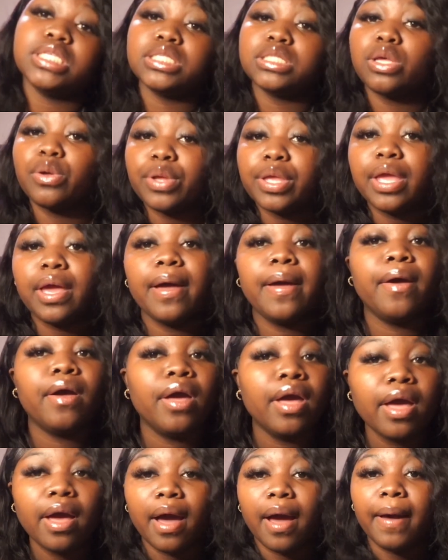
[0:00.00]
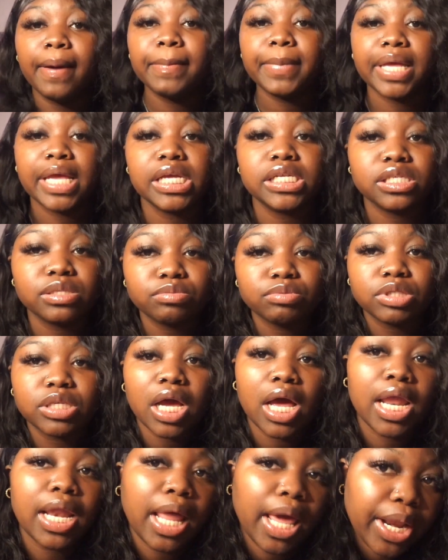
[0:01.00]
So, yeah. I'm gonna catch up with
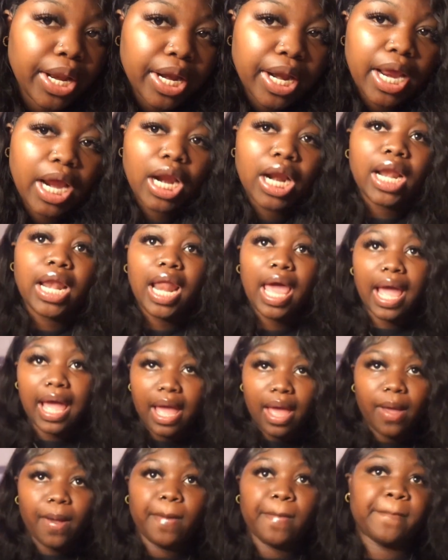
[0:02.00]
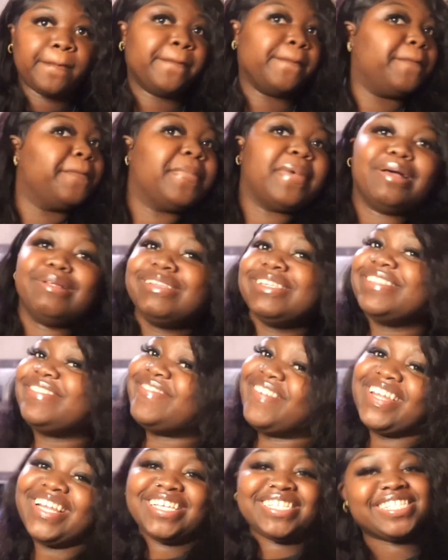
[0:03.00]
y'all later. They're loud. I'm just
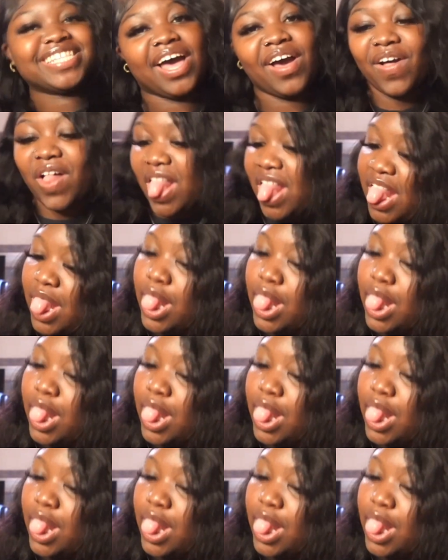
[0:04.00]
sitting in style.